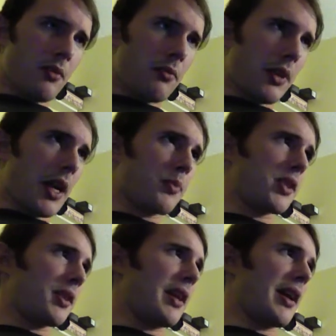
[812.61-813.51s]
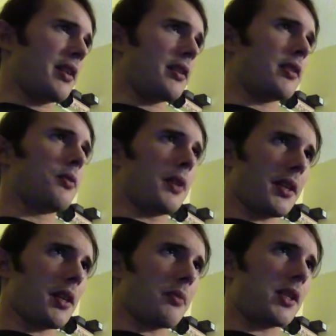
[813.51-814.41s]
Perhaps at the end, when
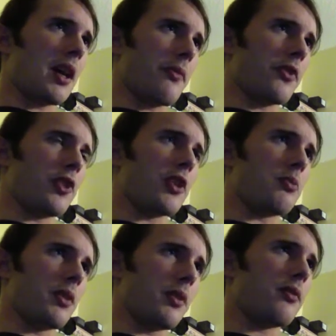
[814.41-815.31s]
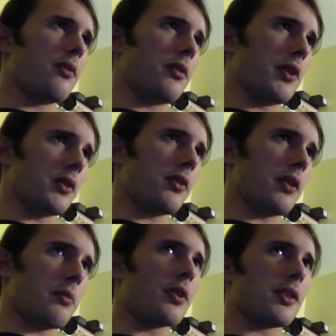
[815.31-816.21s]
it comes time for judgment, those who are
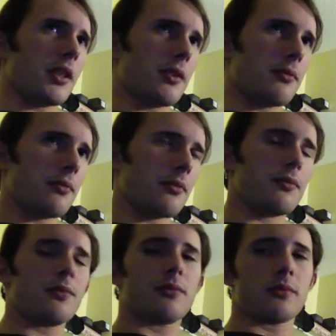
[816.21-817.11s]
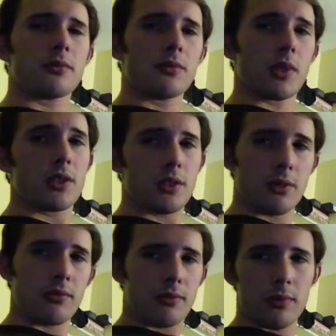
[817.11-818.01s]
in prison, which
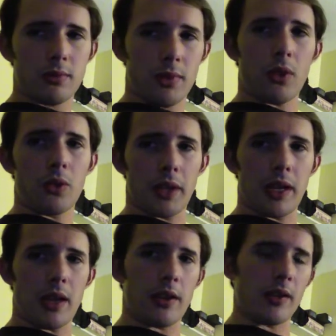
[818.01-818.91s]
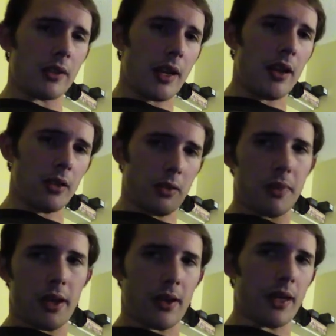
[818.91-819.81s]
the holding areas are hell and
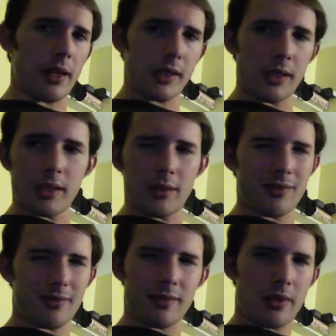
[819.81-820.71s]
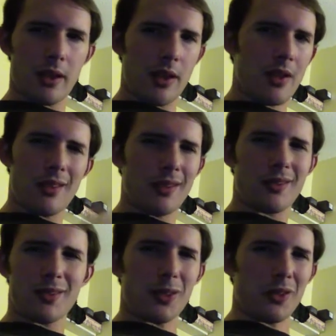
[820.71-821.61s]
paradise, it's a
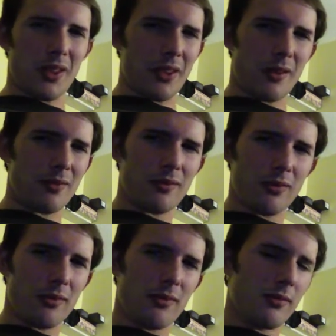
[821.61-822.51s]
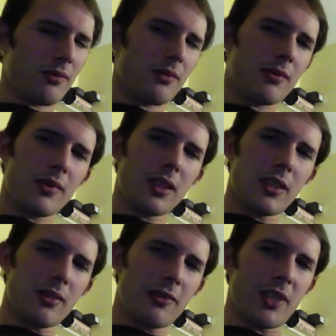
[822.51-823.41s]
whole other
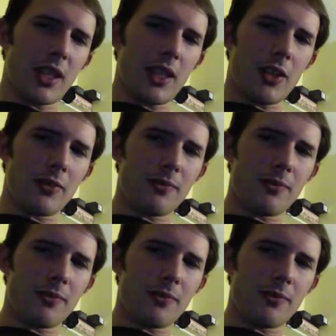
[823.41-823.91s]
video.